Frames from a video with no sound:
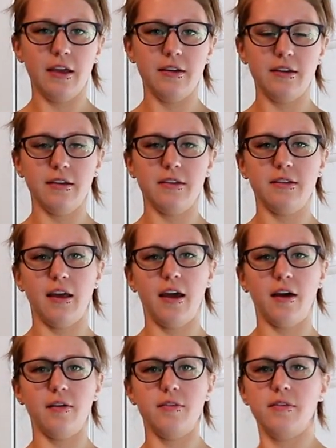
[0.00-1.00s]
it does
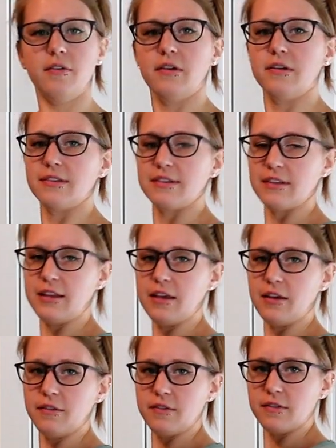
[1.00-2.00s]
have
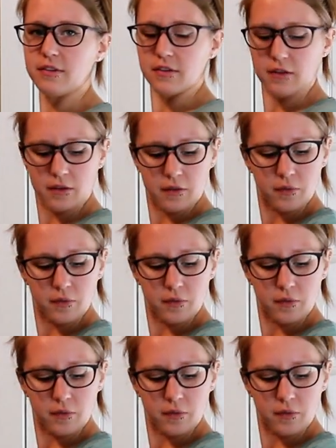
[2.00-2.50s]
sleeves